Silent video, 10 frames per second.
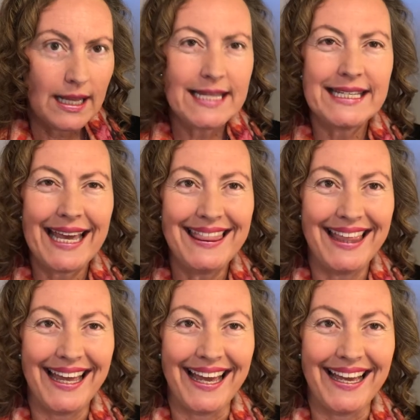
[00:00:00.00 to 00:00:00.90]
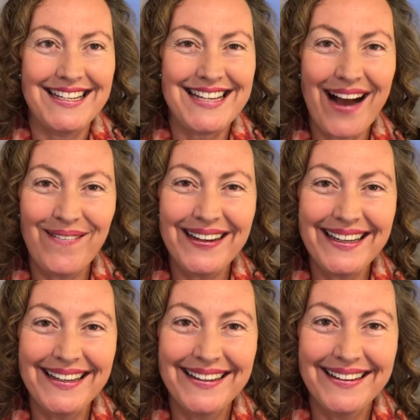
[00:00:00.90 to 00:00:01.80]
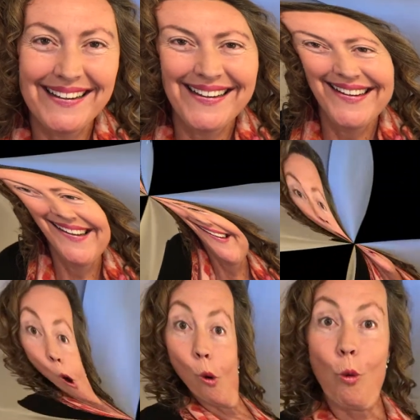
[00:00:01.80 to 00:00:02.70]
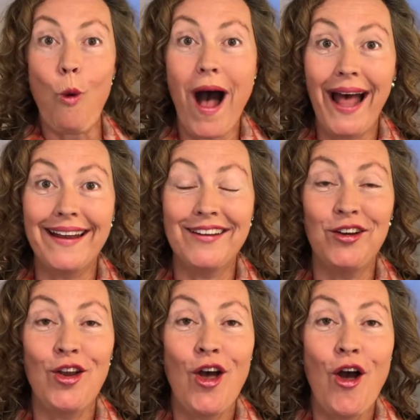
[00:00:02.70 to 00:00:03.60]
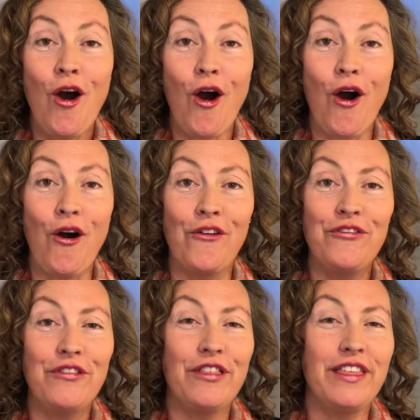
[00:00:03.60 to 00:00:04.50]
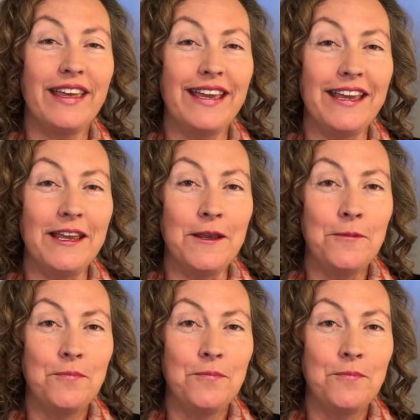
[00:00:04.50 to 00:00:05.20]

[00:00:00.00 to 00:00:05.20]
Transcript: let's get there, shall we? One of the